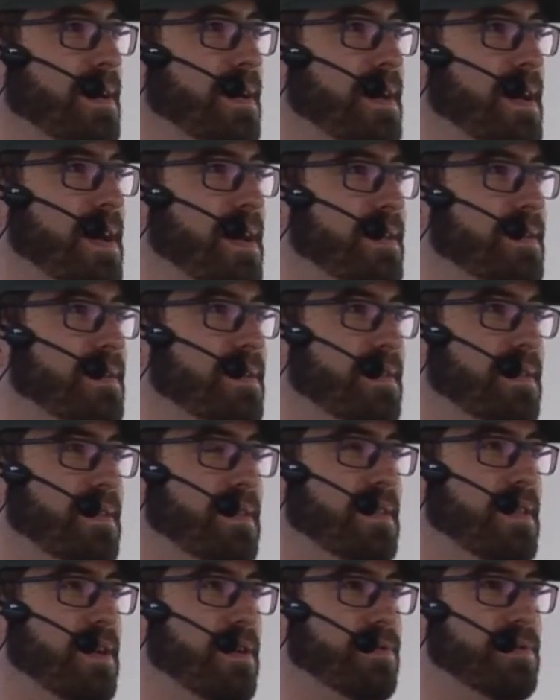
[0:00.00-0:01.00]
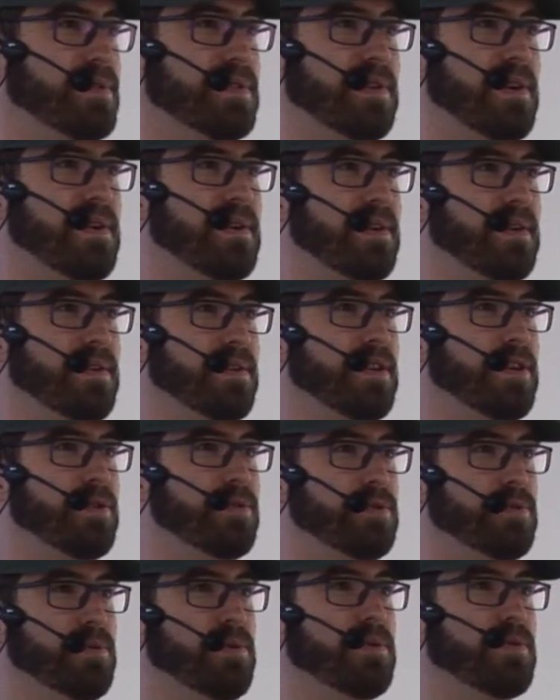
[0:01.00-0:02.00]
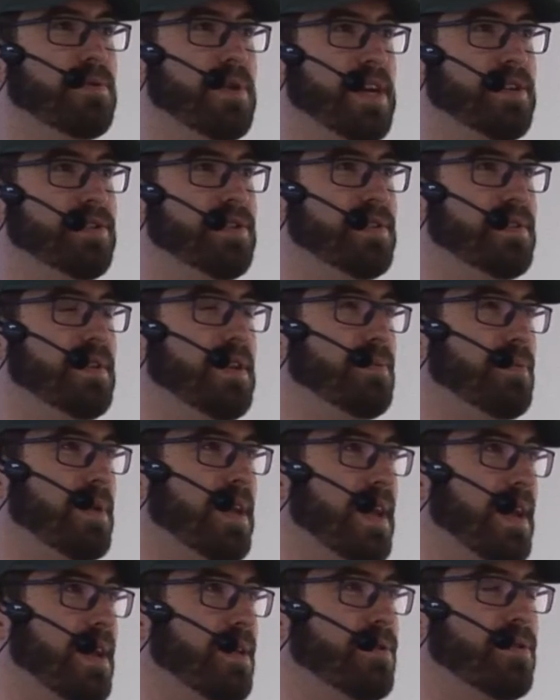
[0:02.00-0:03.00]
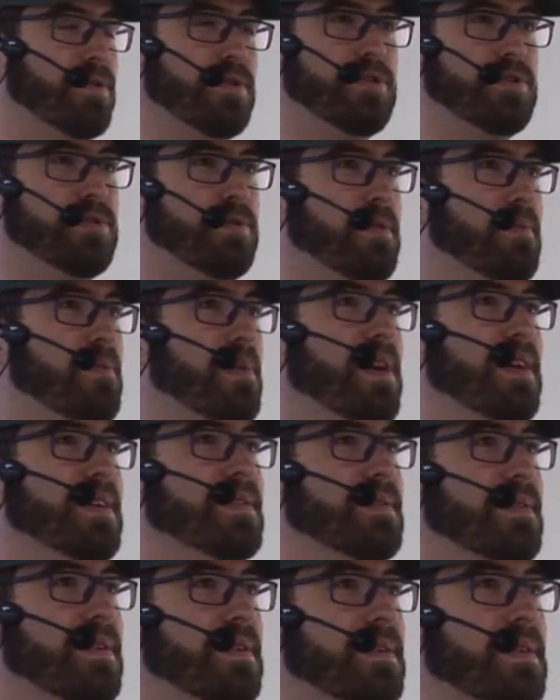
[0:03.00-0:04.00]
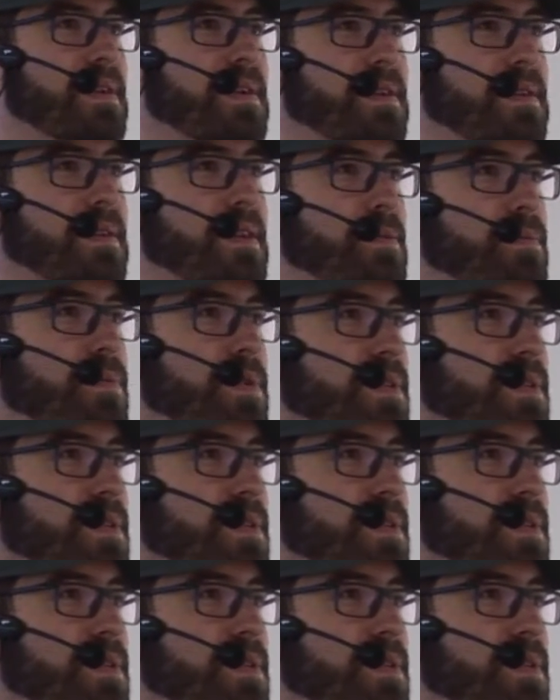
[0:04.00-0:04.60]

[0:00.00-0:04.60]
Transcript: And those are the usual crashes that we get or usual bugs that we